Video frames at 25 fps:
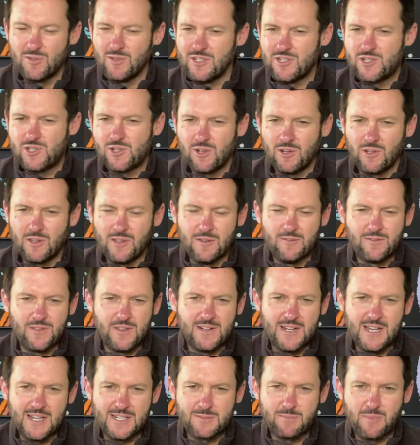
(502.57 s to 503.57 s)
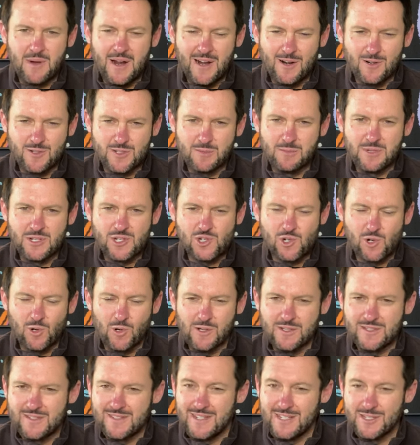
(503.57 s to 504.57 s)
this should give the next buyer some
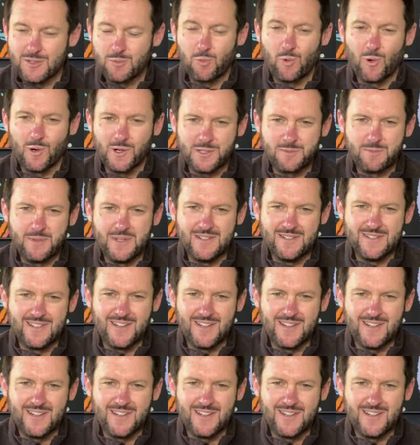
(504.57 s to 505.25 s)
assurance this work's been